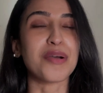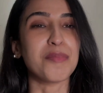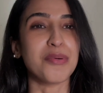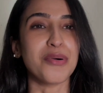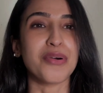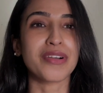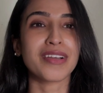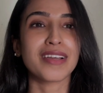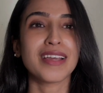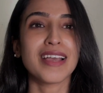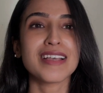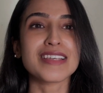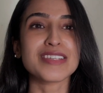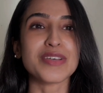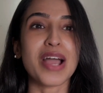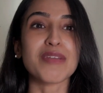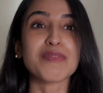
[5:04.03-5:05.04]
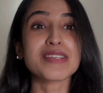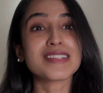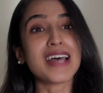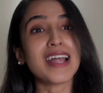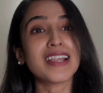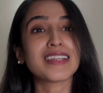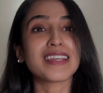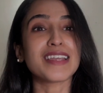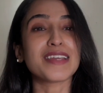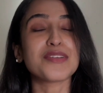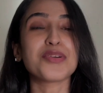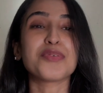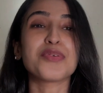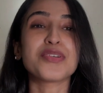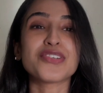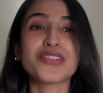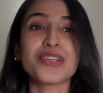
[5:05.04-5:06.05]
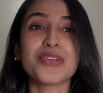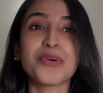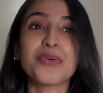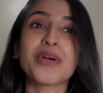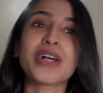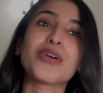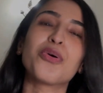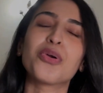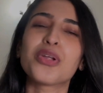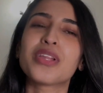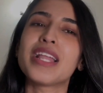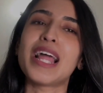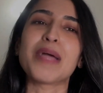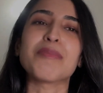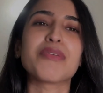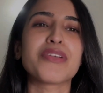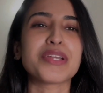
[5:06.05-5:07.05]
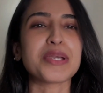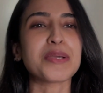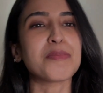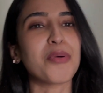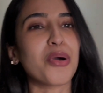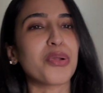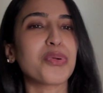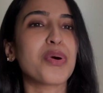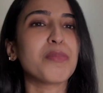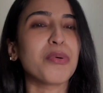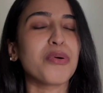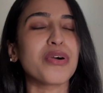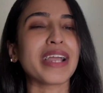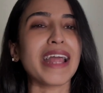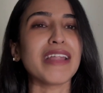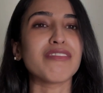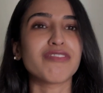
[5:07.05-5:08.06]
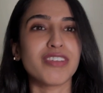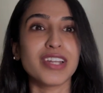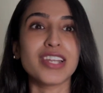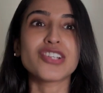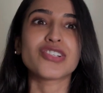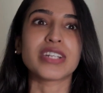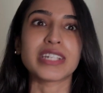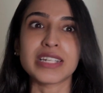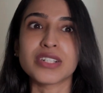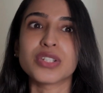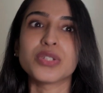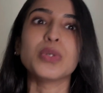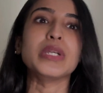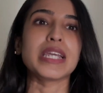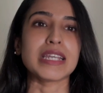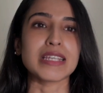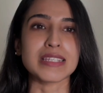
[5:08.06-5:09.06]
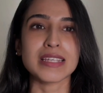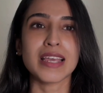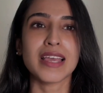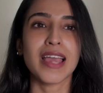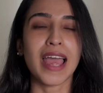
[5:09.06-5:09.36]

a book. So I was that kid who would, go to the library, borrow a book, and finish it in 2 days,